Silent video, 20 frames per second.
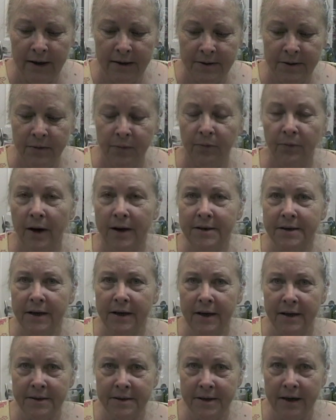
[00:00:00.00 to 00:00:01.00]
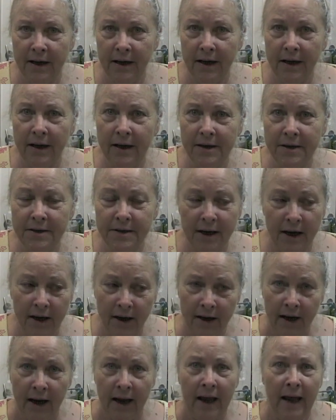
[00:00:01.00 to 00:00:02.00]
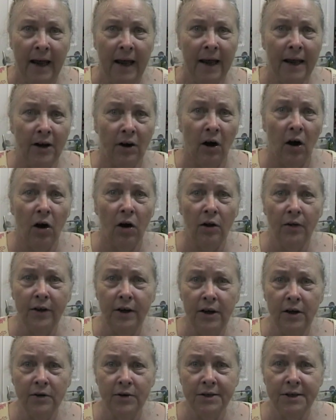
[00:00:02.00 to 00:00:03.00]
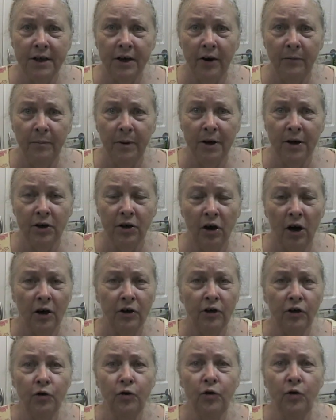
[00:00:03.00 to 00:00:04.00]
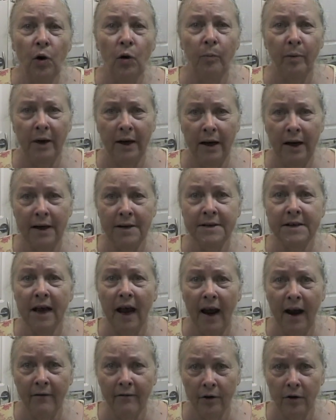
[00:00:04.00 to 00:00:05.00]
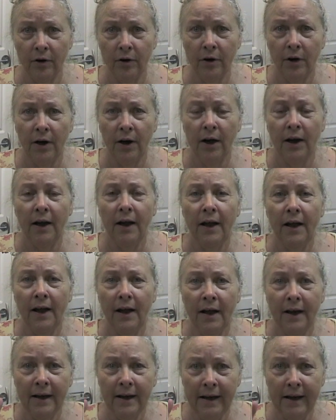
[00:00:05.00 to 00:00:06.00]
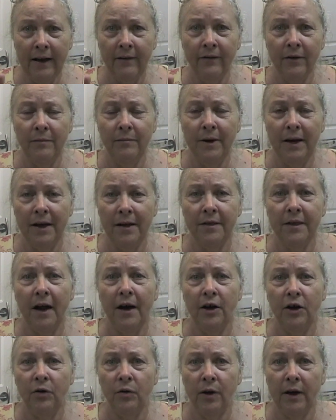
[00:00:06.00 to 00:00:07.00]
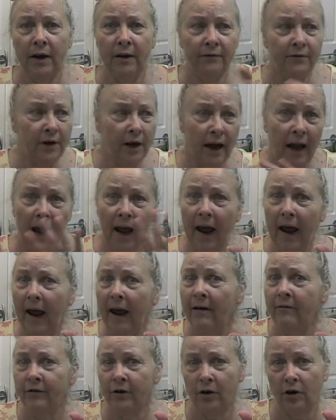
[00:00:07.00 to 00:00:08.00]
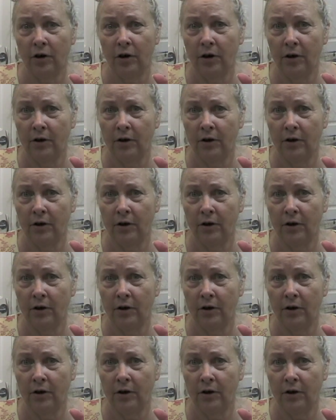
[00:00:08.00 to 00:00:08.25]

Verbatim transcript: his residency, he said, in all the years that I've been a doctor, nobody has ever given me a thank you gift, ever.